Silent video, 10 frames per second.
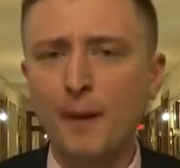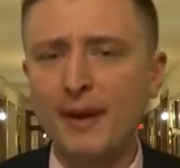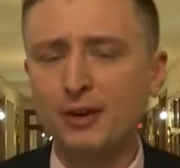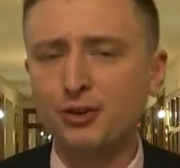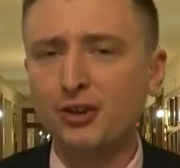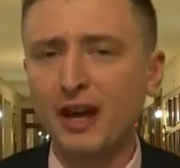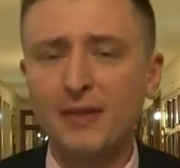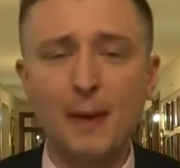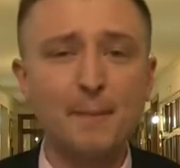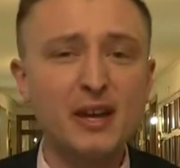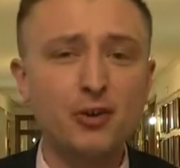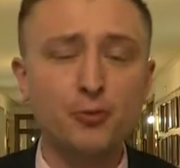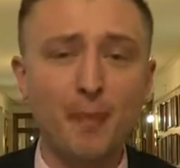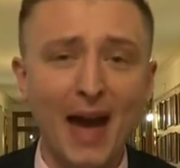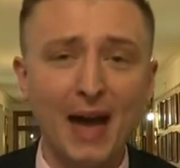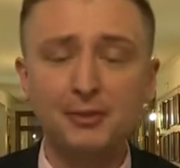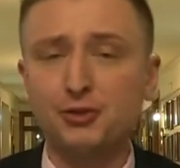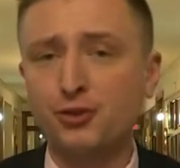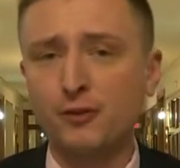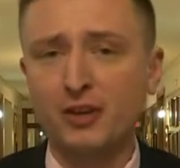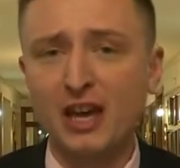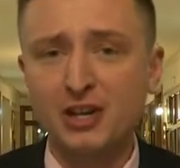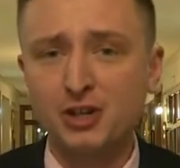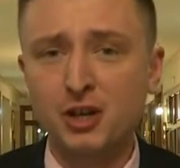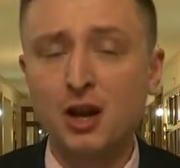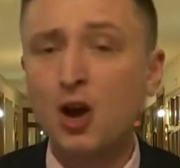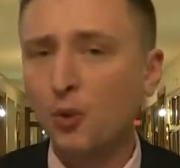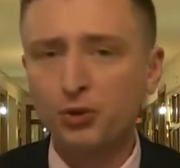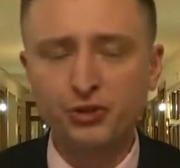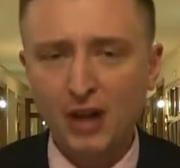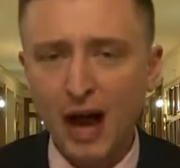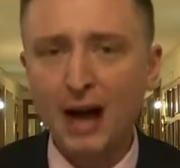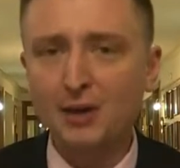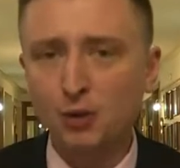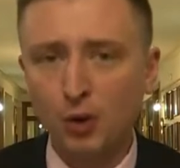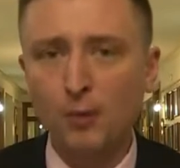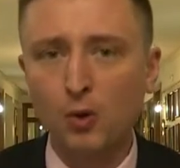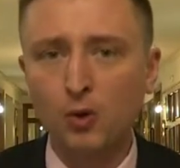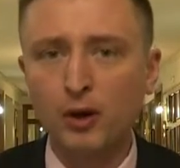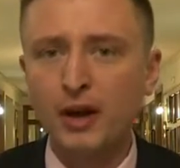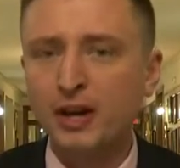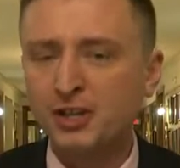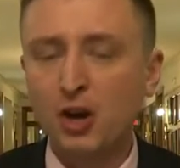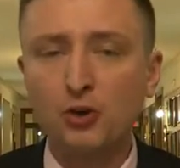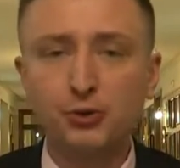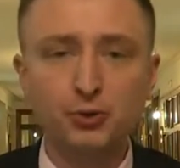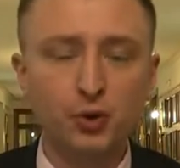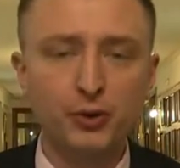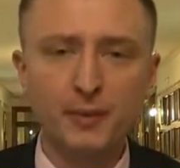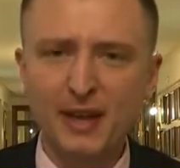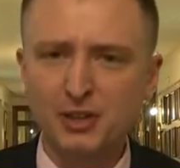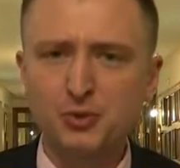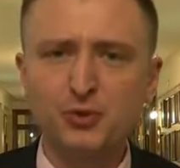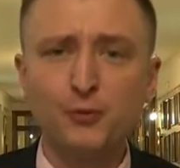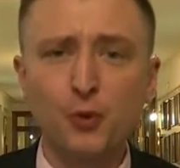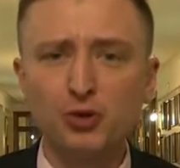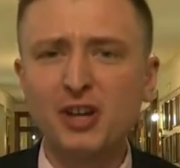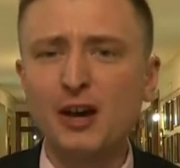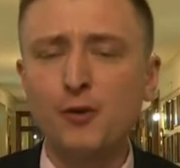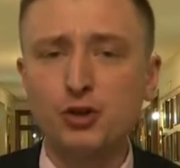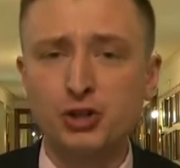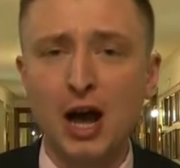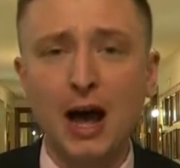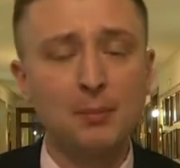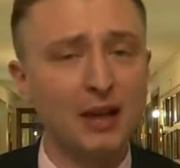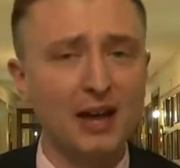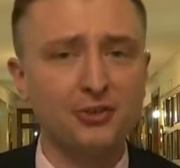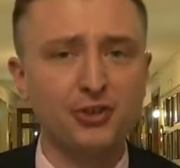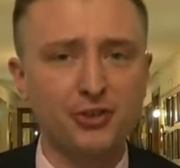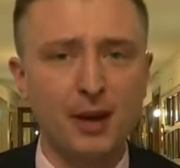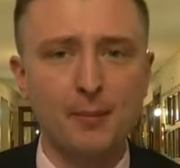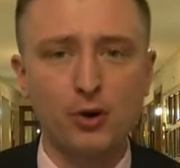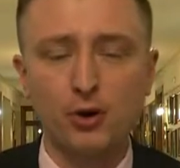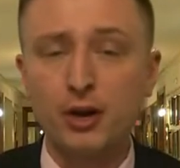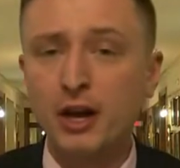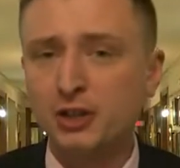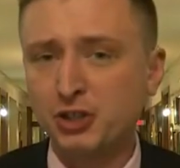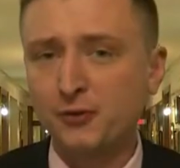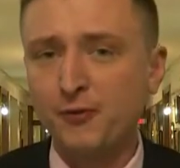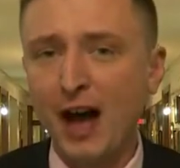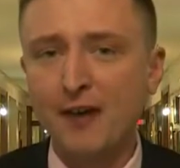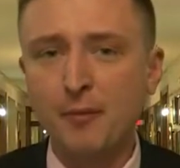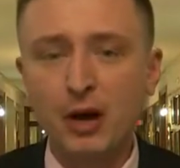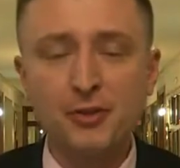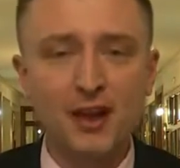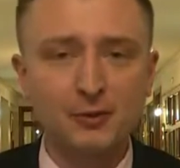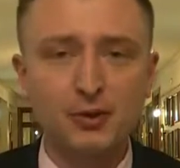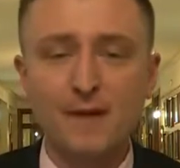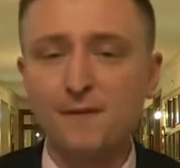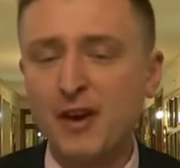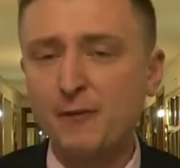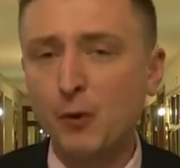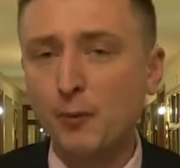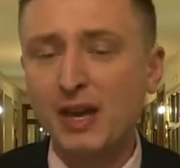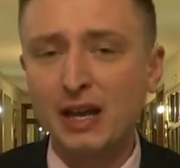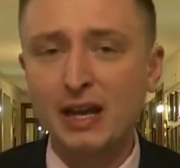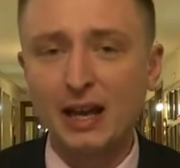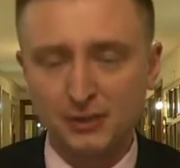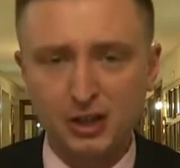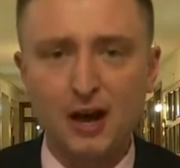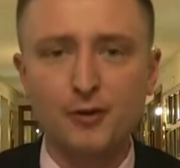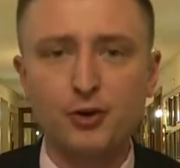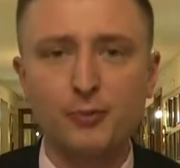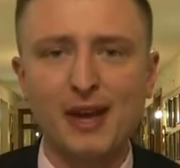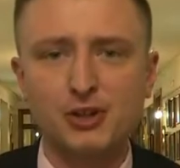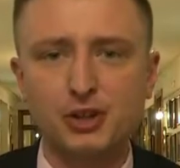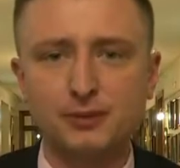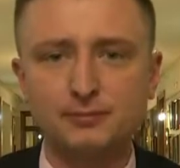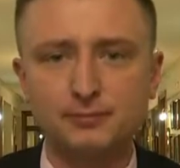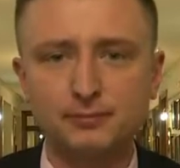lawmakers today that Peter's path to certification was not normal. She also told them that she was forced out of her job last December, just five months after that fateful meeting at the governor's mansion.